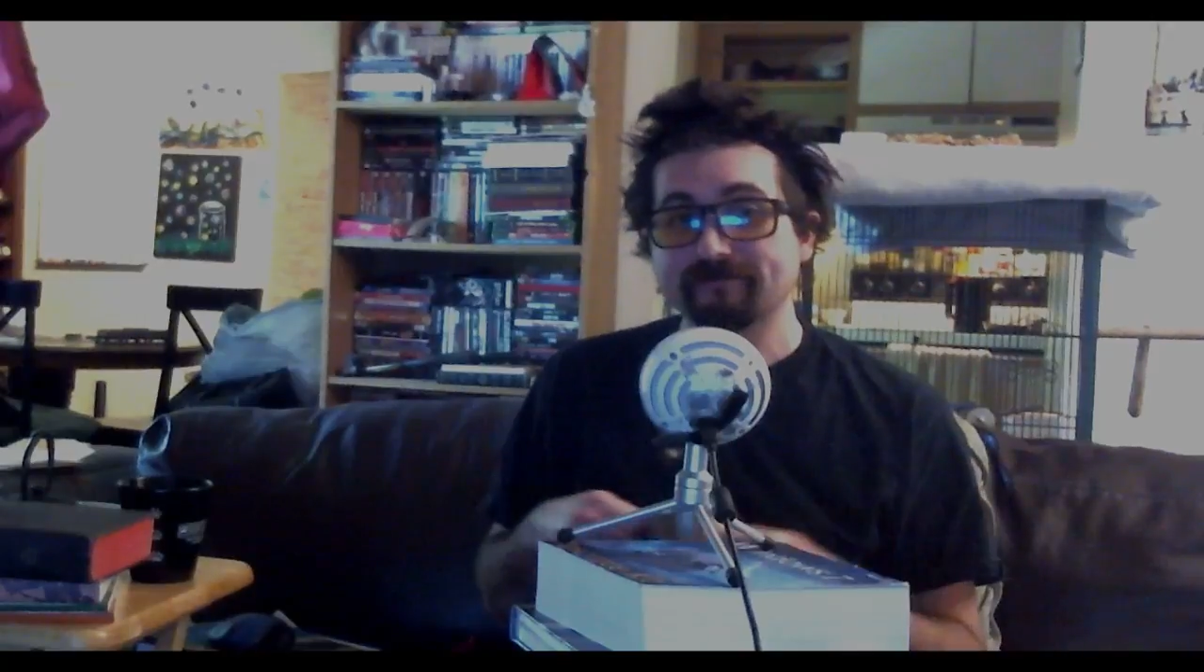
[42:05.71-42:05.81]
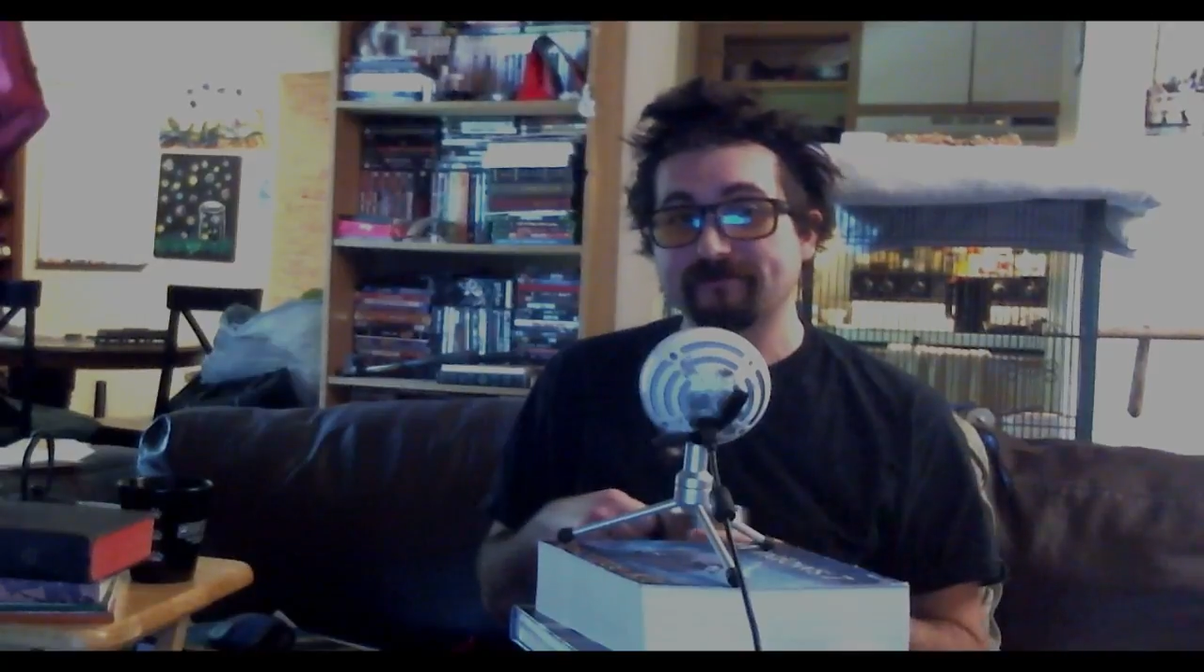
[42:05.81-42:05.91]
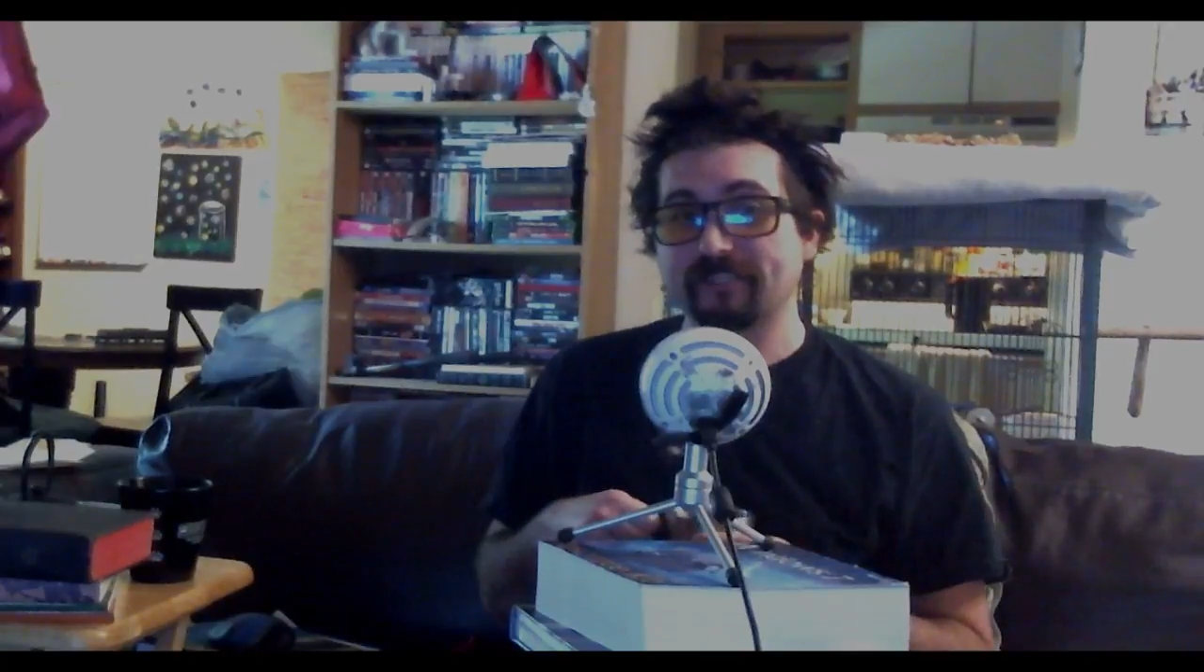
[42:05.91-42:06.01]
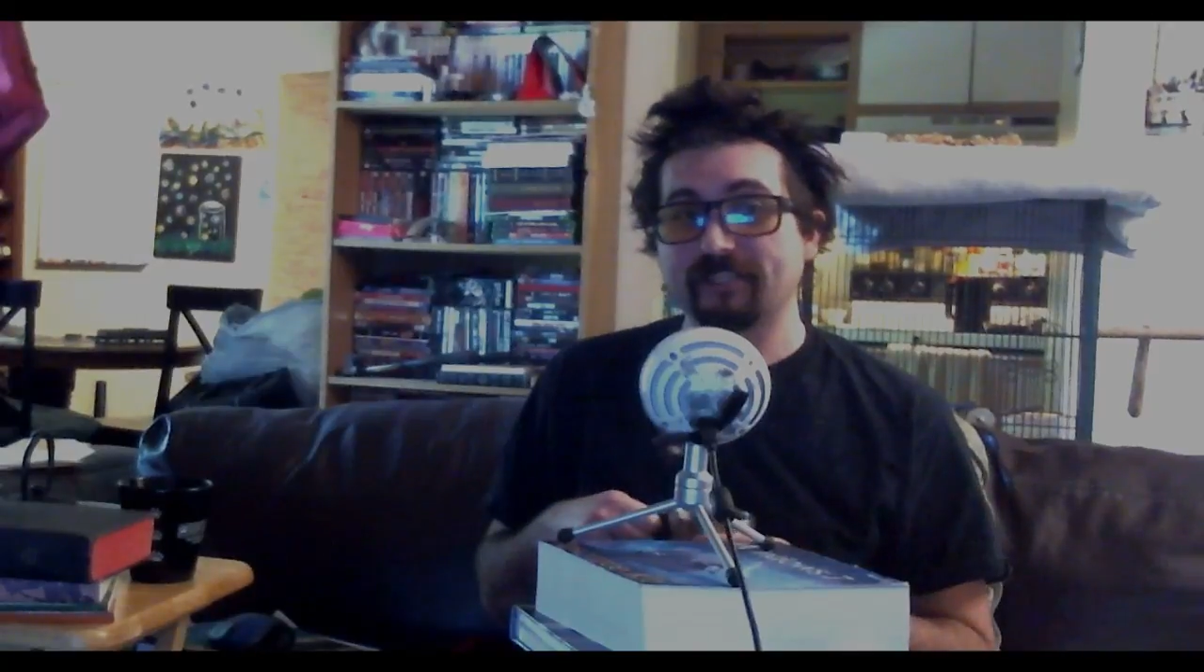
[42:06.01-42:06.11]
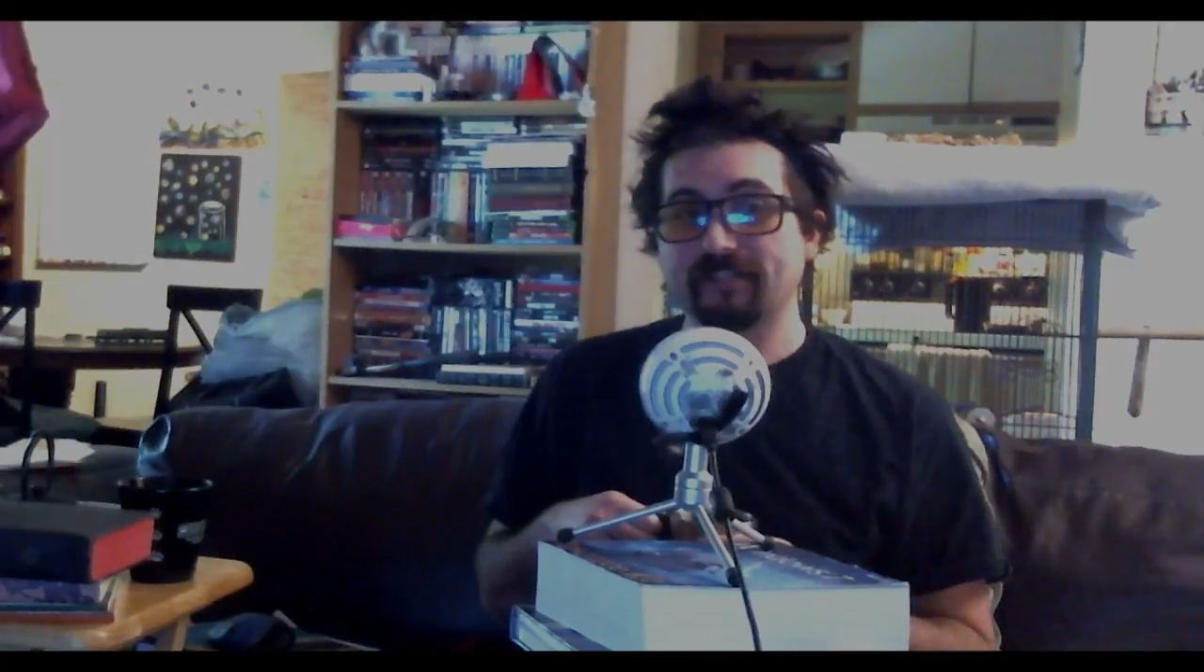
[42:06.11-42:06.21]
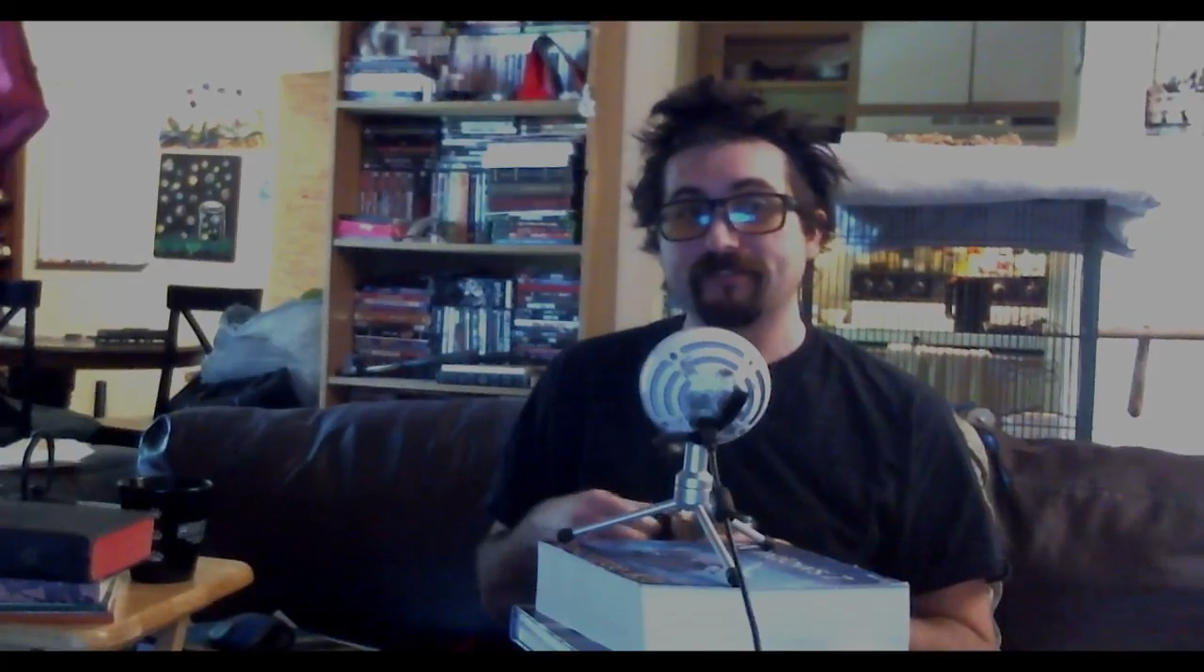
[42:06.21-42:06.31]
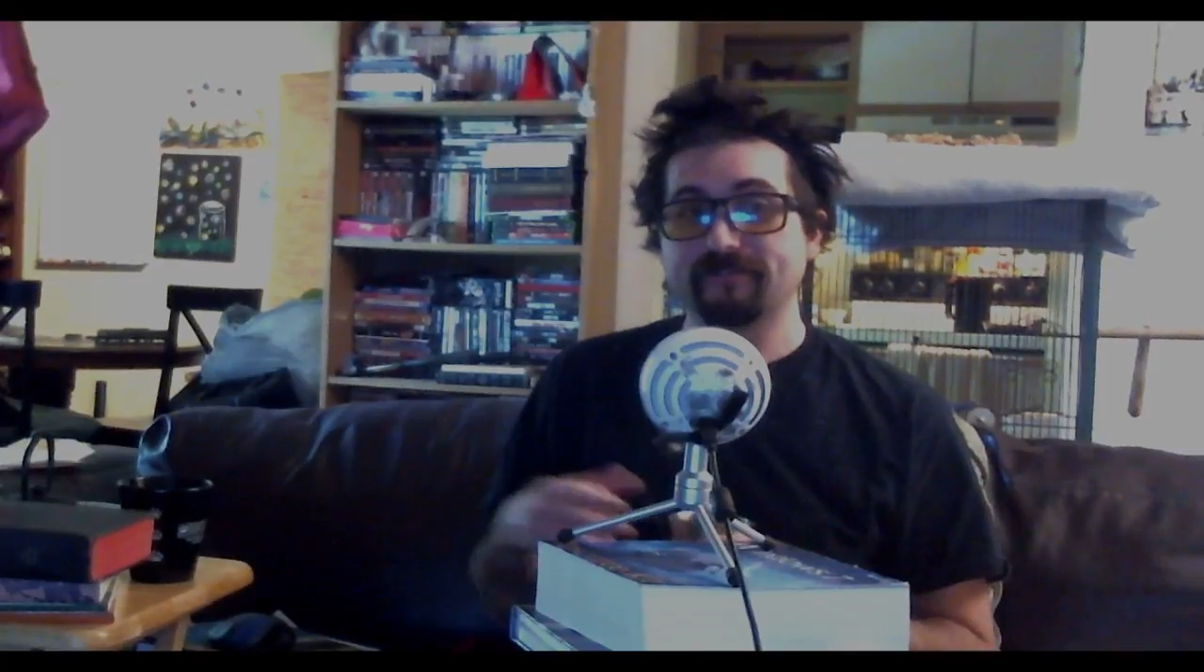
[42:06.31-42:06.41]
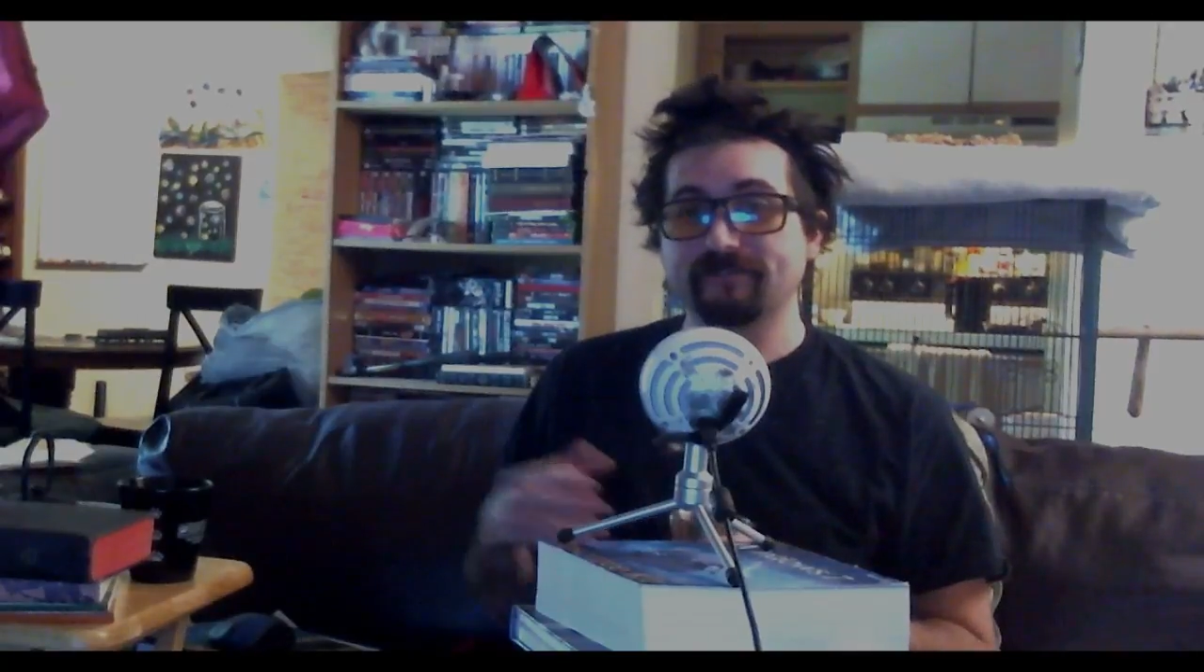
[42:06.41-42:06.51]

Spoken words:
no